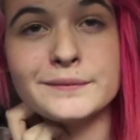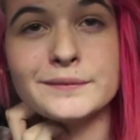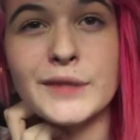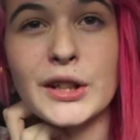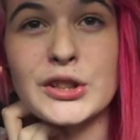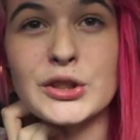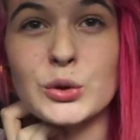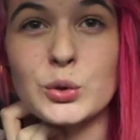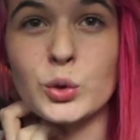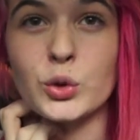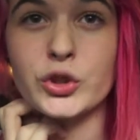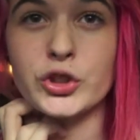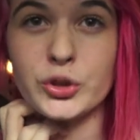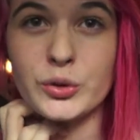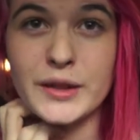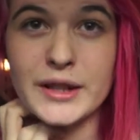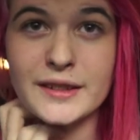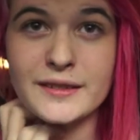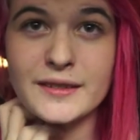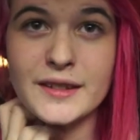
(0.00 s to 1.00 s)
a school
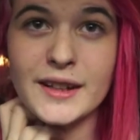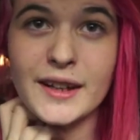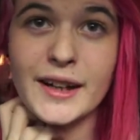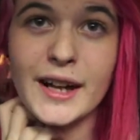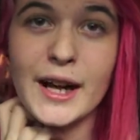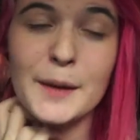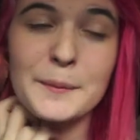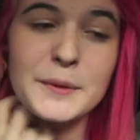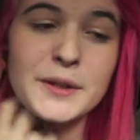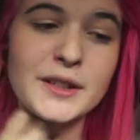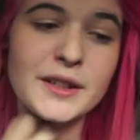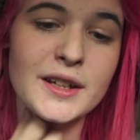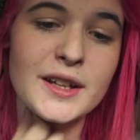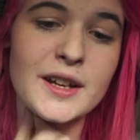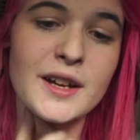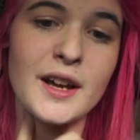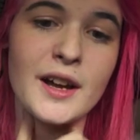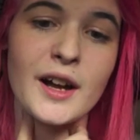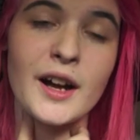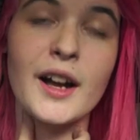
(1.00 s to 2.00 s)
shooting that had happened,
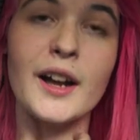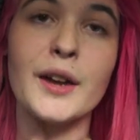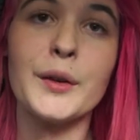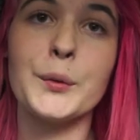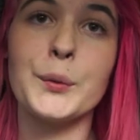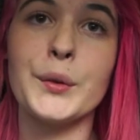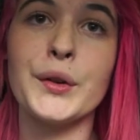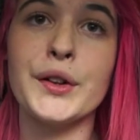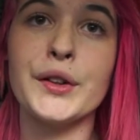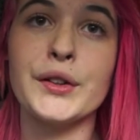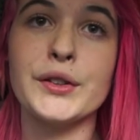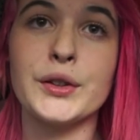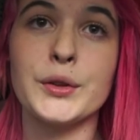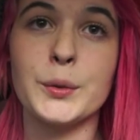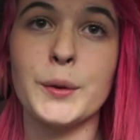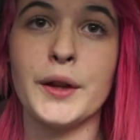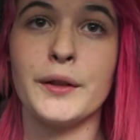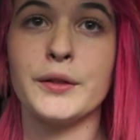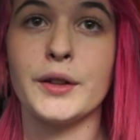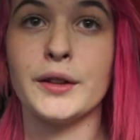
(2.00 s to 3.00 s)
and it was
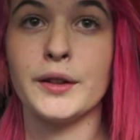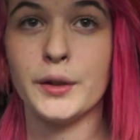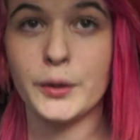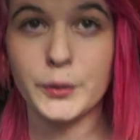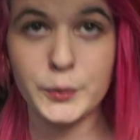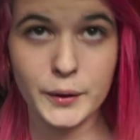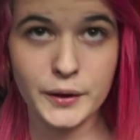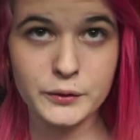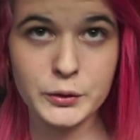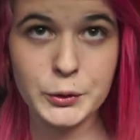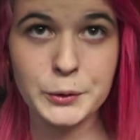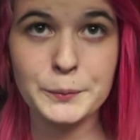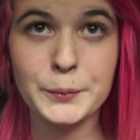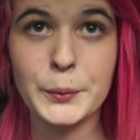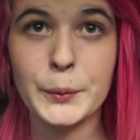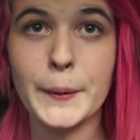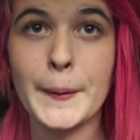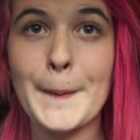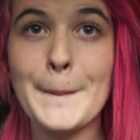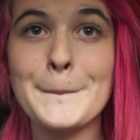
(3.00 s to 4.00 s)
a little 12-year-old
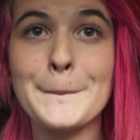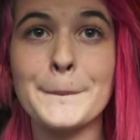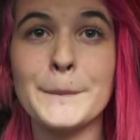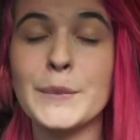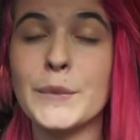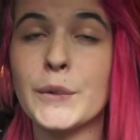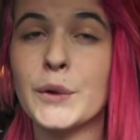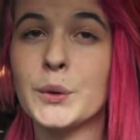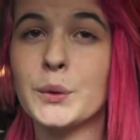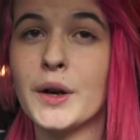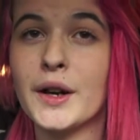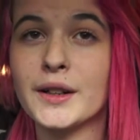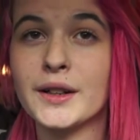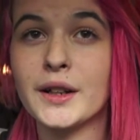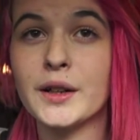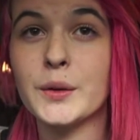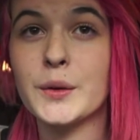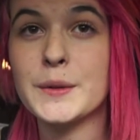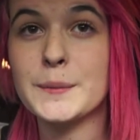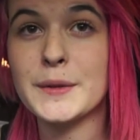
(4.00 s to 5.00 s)
boy who walked
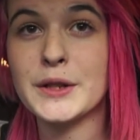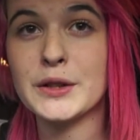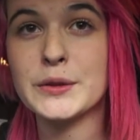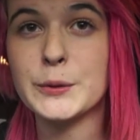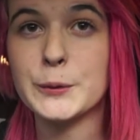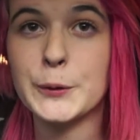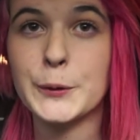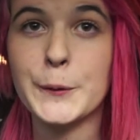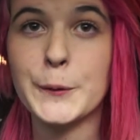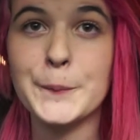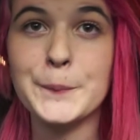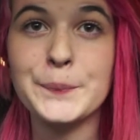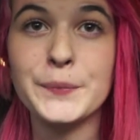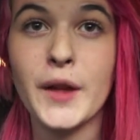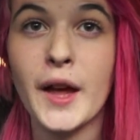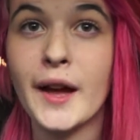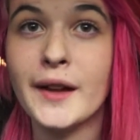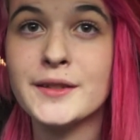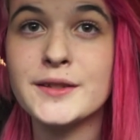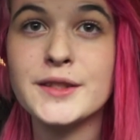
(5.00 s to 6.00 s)
into his middle school
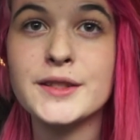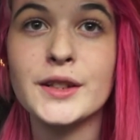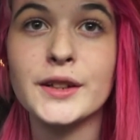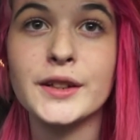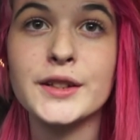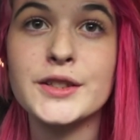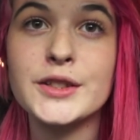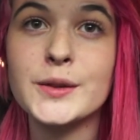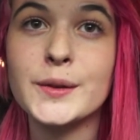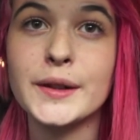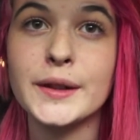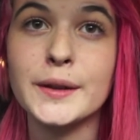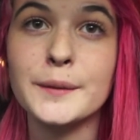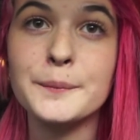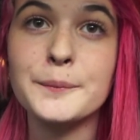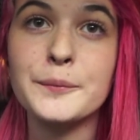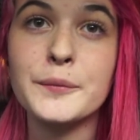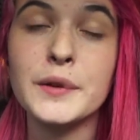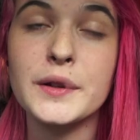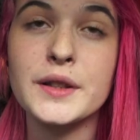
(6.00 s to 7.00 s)
and started
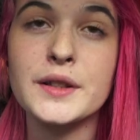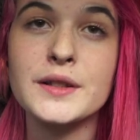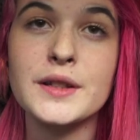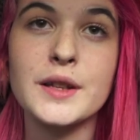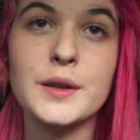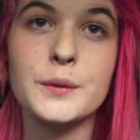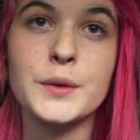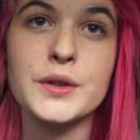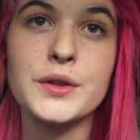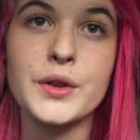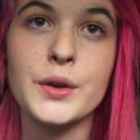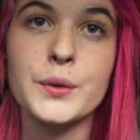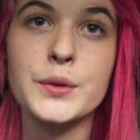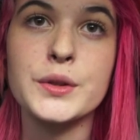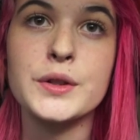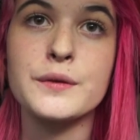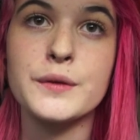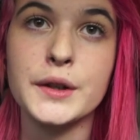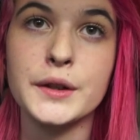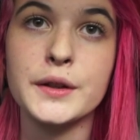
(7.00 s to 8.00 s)
shooting because he was so
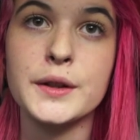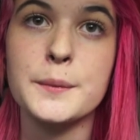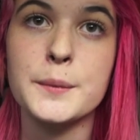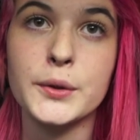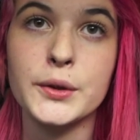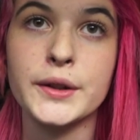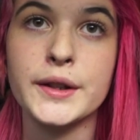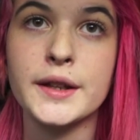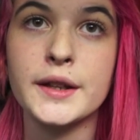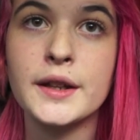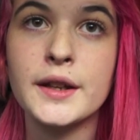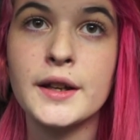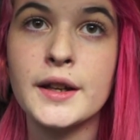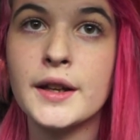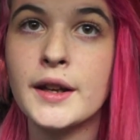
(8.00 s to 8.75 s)
severely bullied,